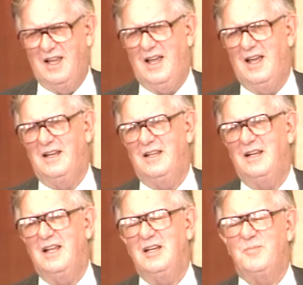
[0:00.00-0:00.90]
And
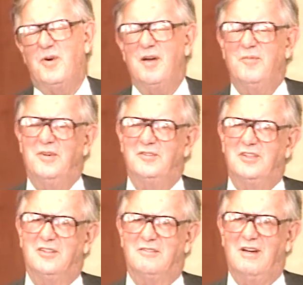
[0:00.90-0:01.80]
in a department of
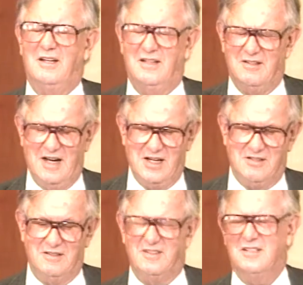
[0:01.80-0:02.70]
such great
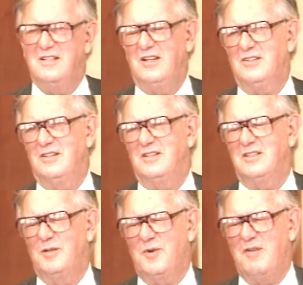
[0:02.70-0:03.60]
international distinction
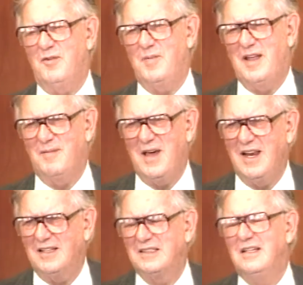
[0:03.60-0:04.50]
as the Department of
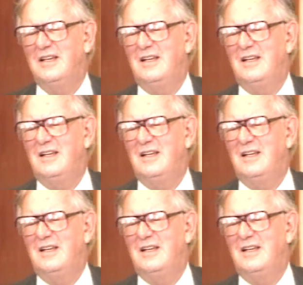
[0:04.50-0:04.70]
Mathematics,